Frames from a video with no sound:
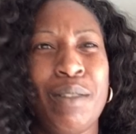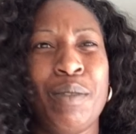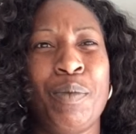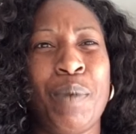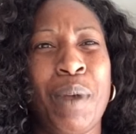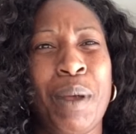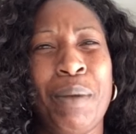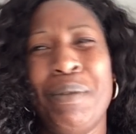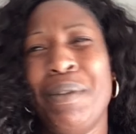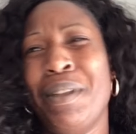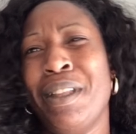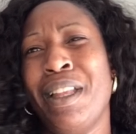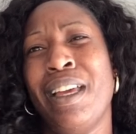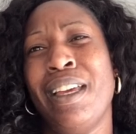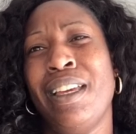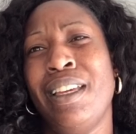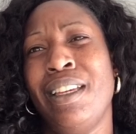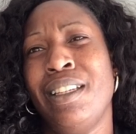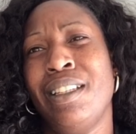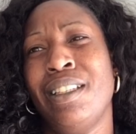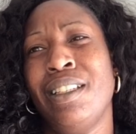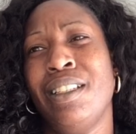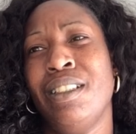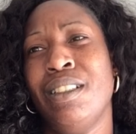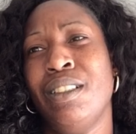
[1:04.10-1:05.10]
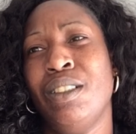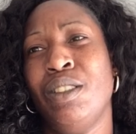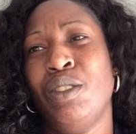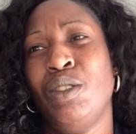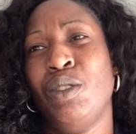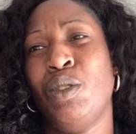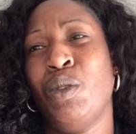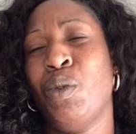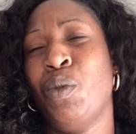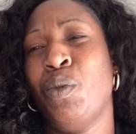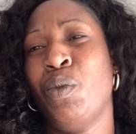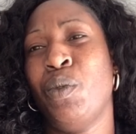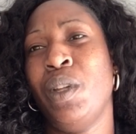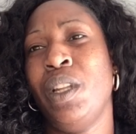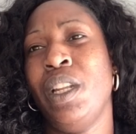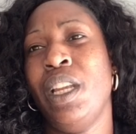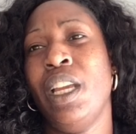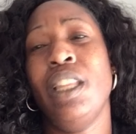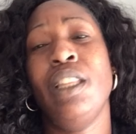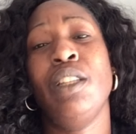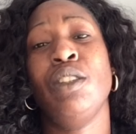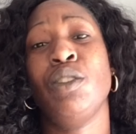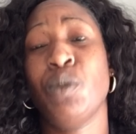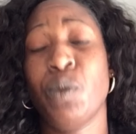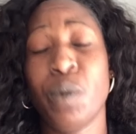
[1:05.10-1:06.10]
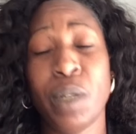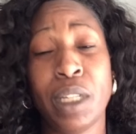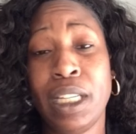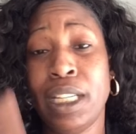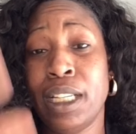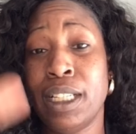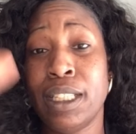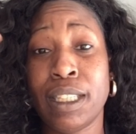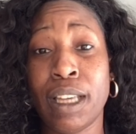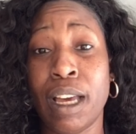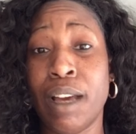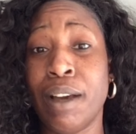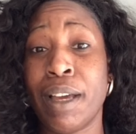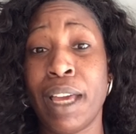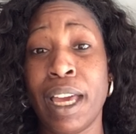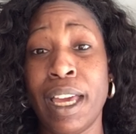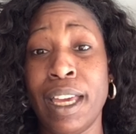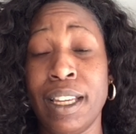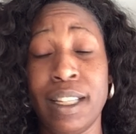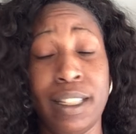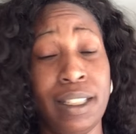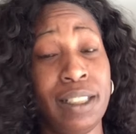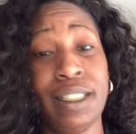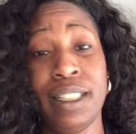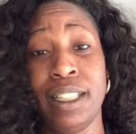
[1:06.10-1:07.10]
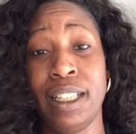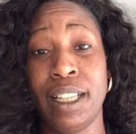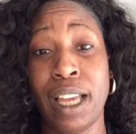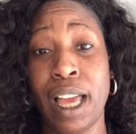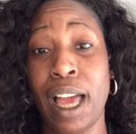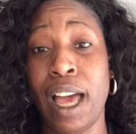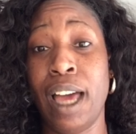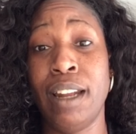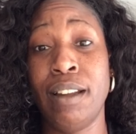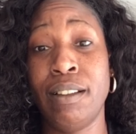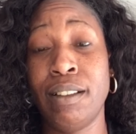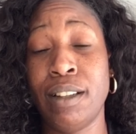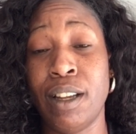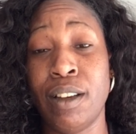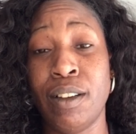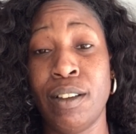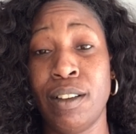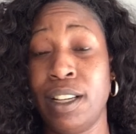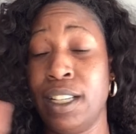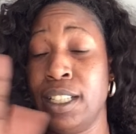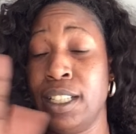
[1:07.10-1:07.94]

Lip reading: it was probably like in the 20s. Okay, look, I don't know,